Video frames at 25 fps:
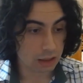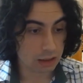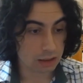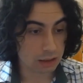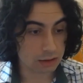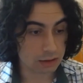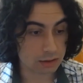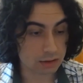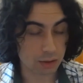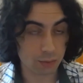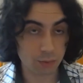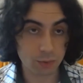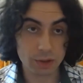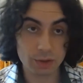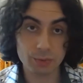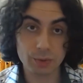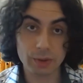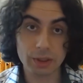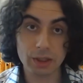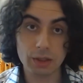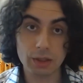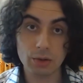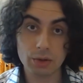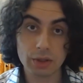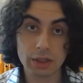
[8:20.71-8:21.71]
In some ways, we
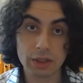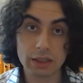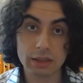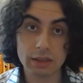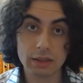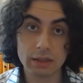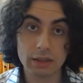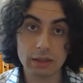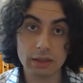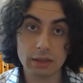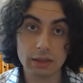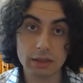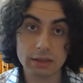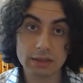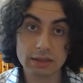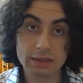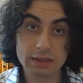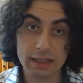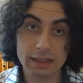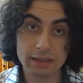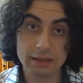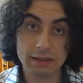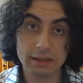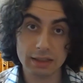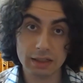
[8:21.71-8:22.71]
can look at the
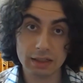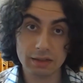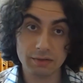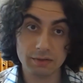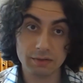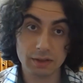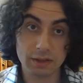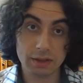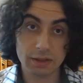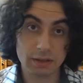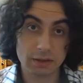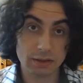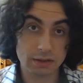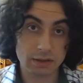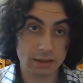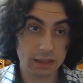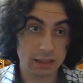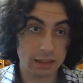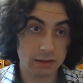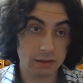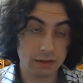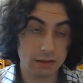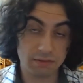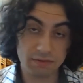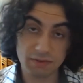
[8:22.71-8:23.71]
Scandinavians
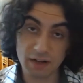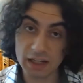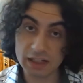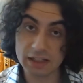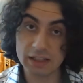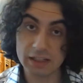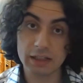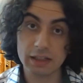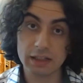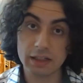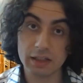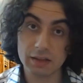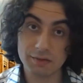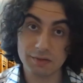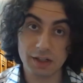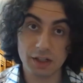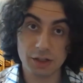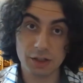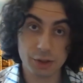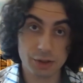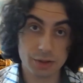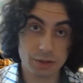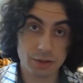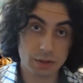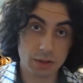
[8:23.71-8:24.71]
and the Viking
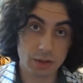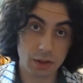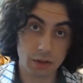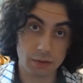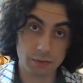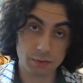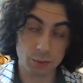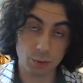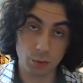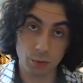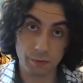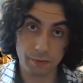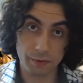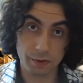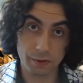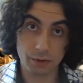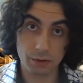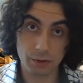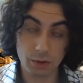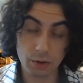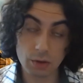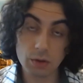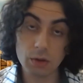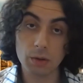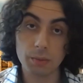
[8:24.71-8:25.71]
invasions of Northern
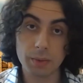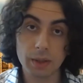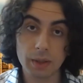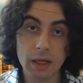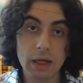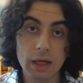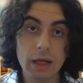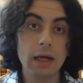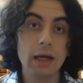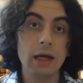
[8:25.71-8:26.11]
Europe